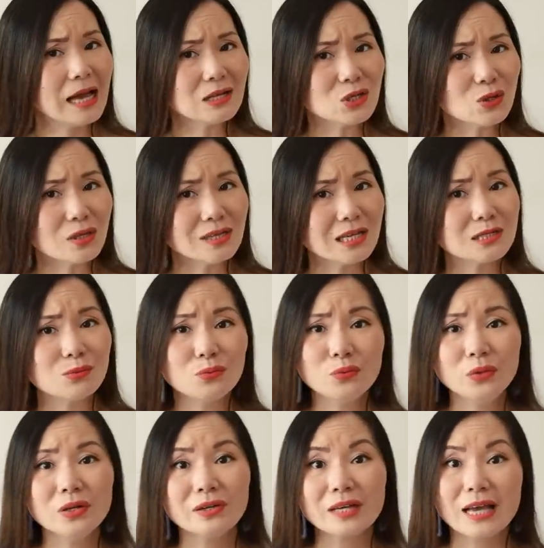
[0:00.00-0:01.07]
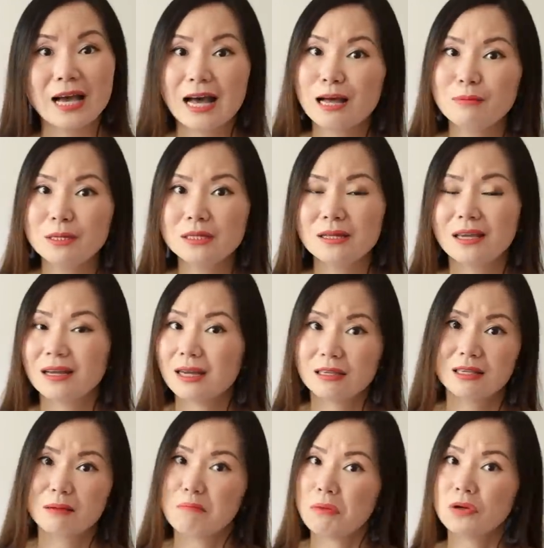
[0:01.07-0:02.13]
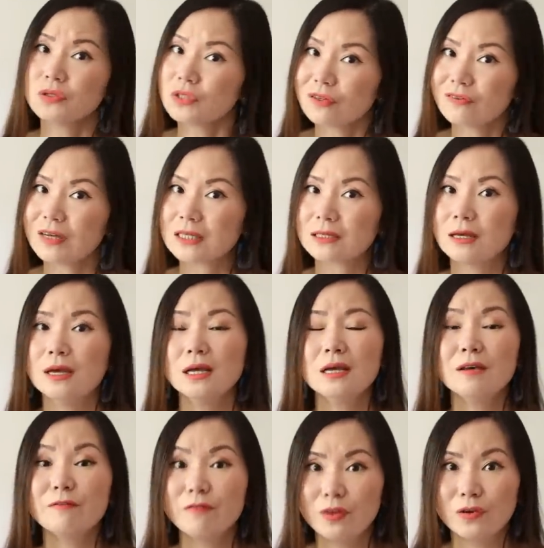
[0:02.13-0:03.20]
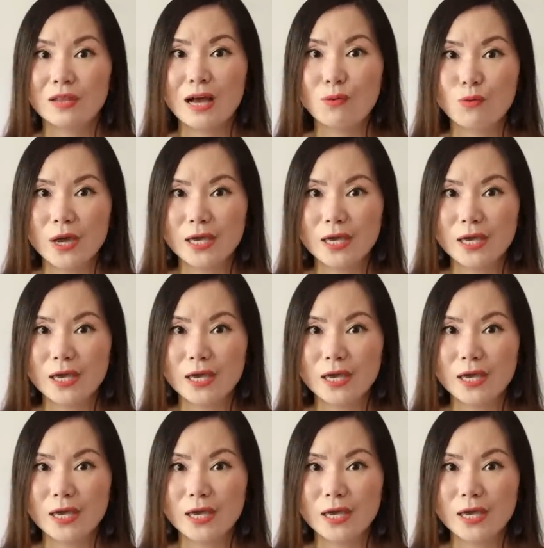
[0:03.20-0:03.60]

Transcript: Actually, that's really common and I think most of us feel that